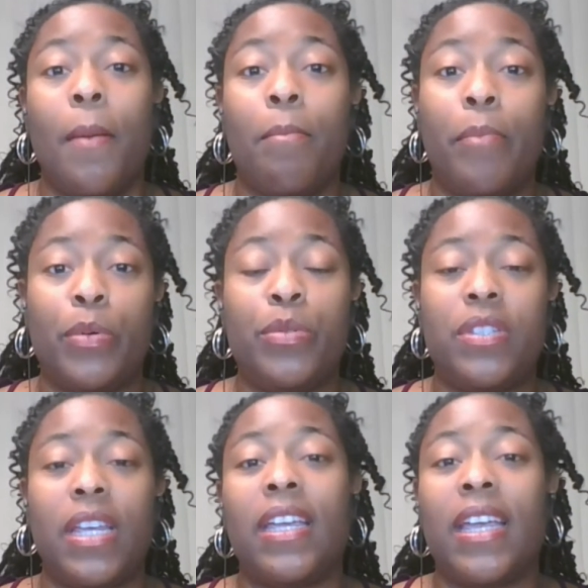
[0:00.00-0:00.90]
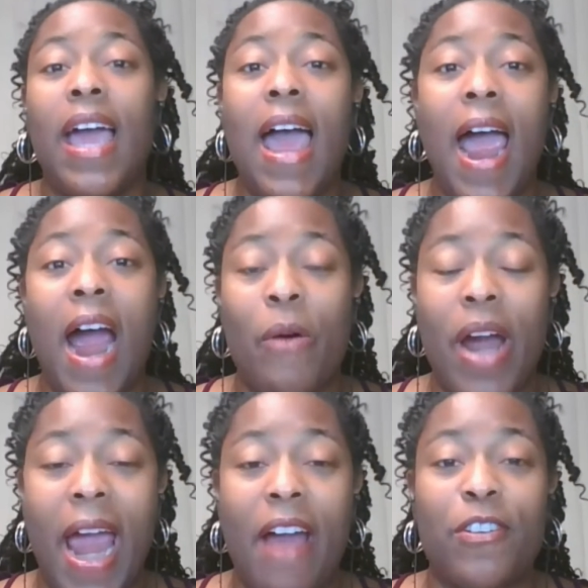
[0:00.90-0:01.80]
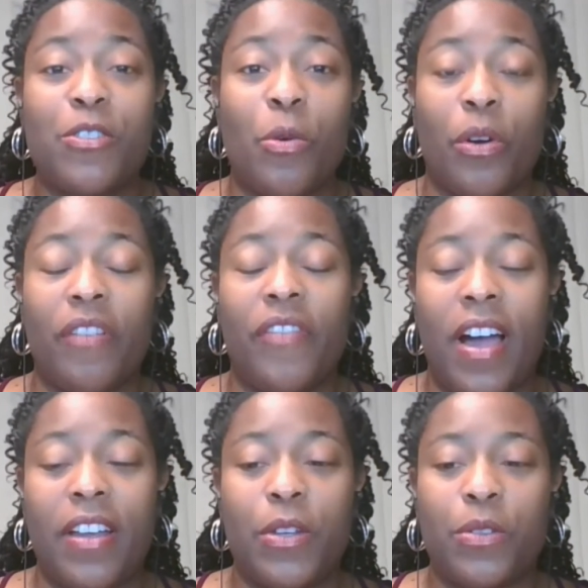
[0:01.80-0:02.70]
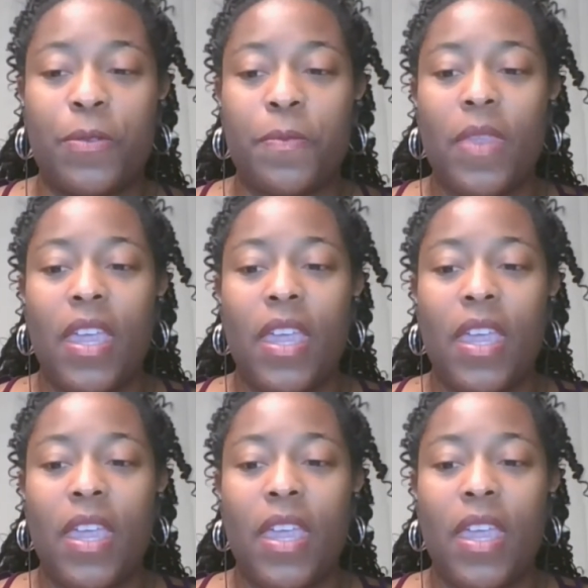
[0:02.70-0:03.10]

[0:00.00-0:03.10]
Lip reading: boosting our average order values.